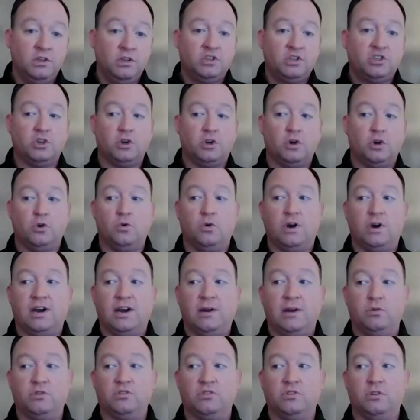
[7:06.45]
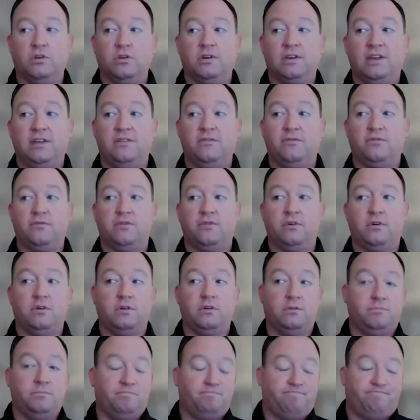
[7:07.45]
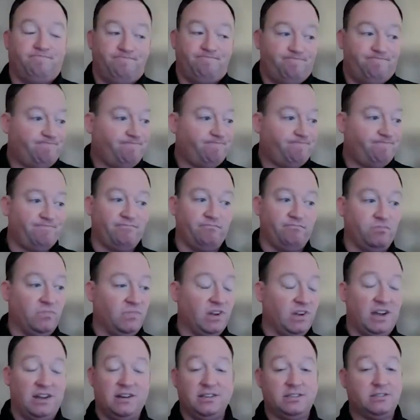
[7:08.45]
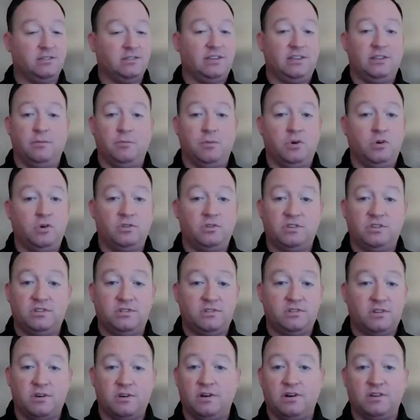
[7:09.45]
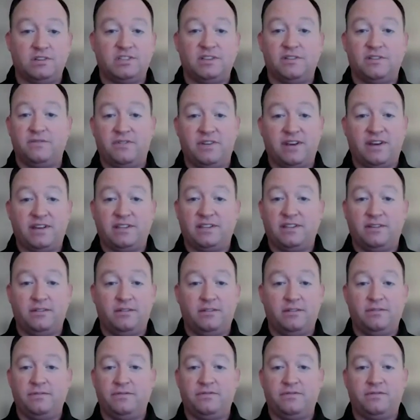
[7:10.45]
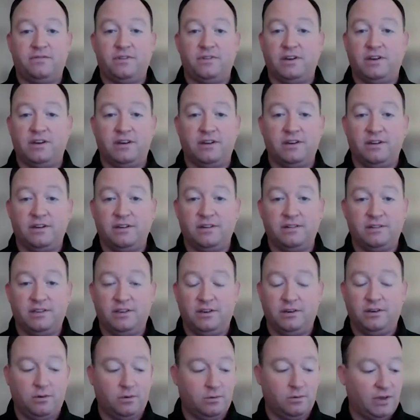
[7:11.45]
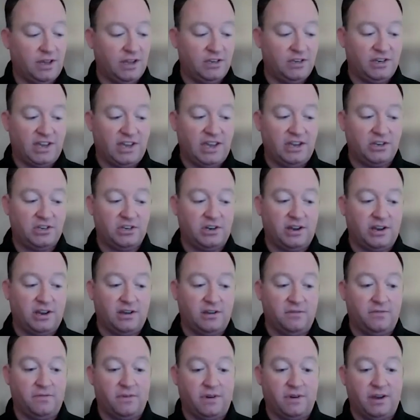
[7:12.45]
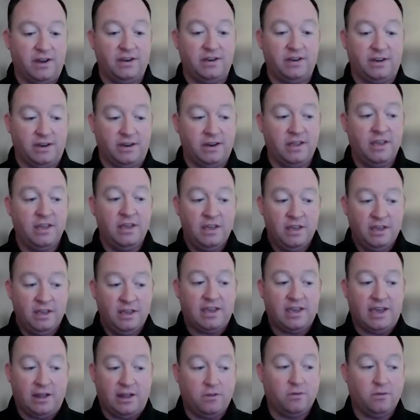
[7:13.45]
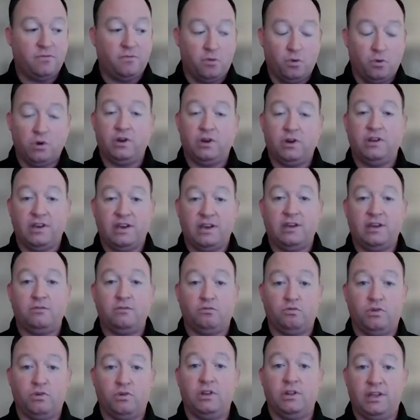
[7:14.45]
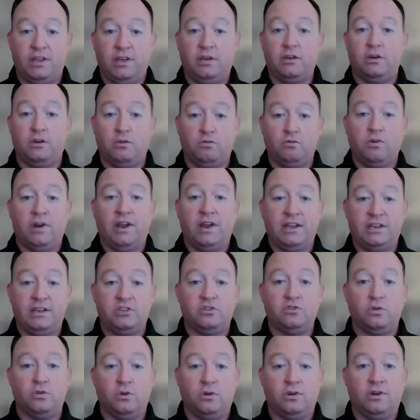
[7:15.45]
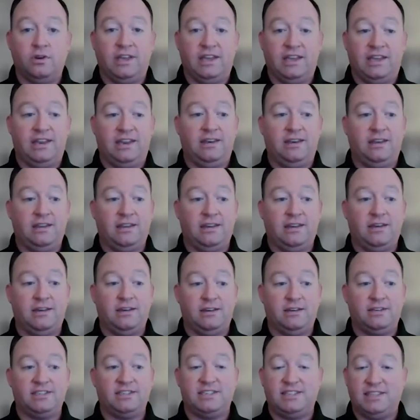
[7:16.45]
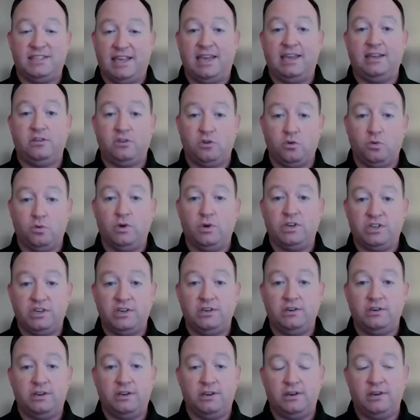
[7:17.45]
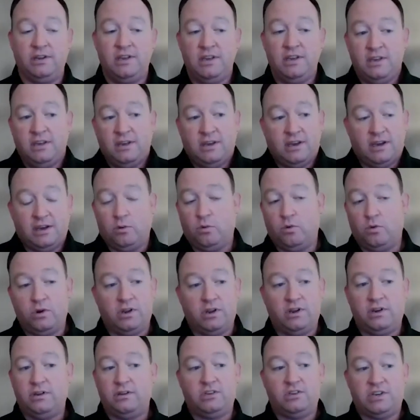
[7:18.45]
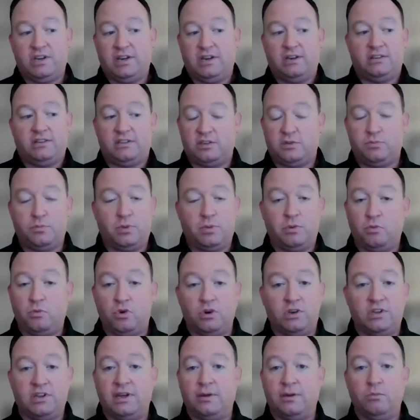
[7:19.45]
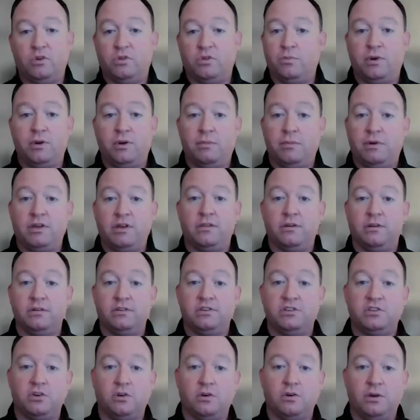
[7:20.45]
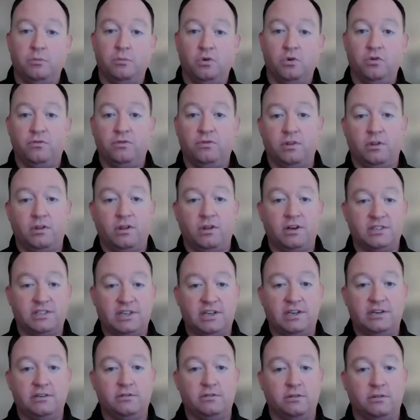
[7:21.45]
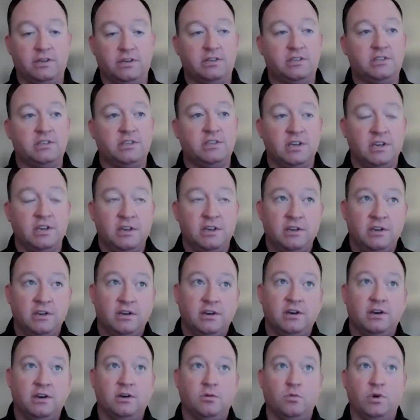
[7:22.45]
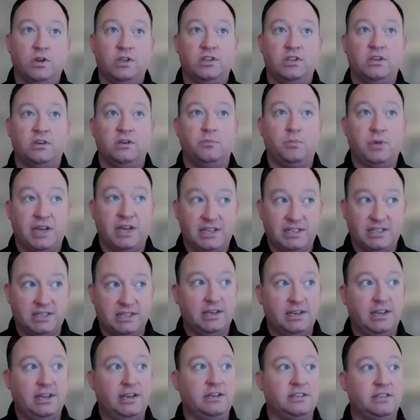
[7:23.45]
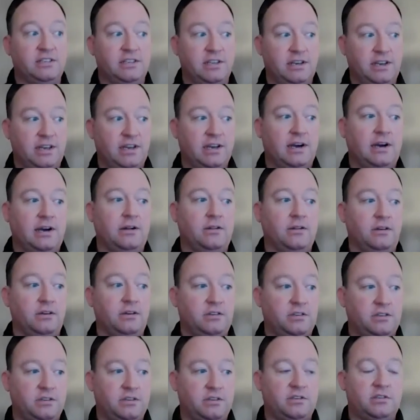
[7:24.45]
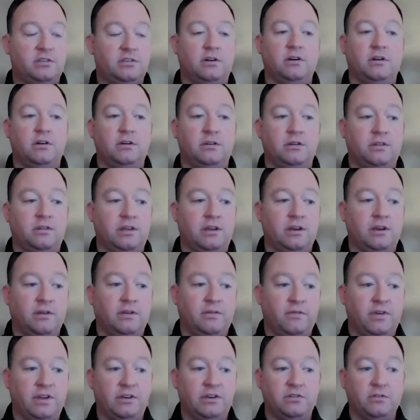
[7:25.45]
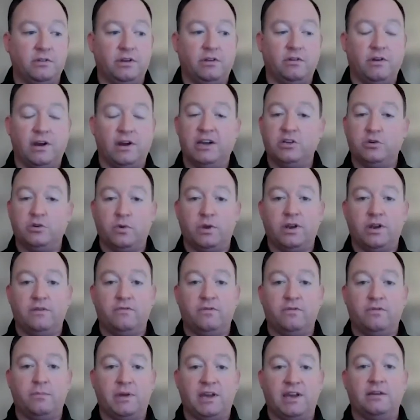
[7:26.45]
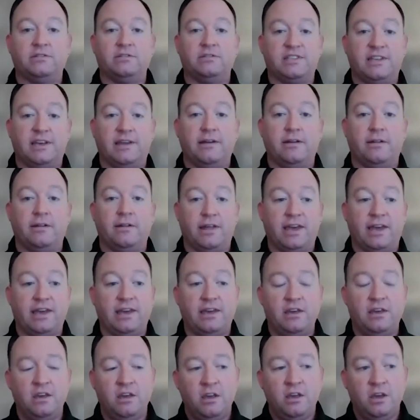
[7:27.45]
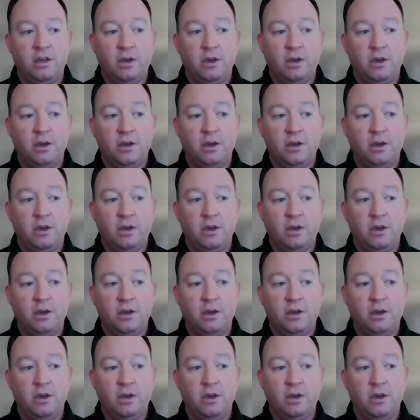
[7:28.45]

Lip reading: So I was looking for honestly the most cost effective education I could find, and California had really good rates on in state tuition, and I wanted a chance to spend more time with my mother, so I moved to Los Angeles. Went to Pasadena City College to start, and then eventually graduated from Cal State LA.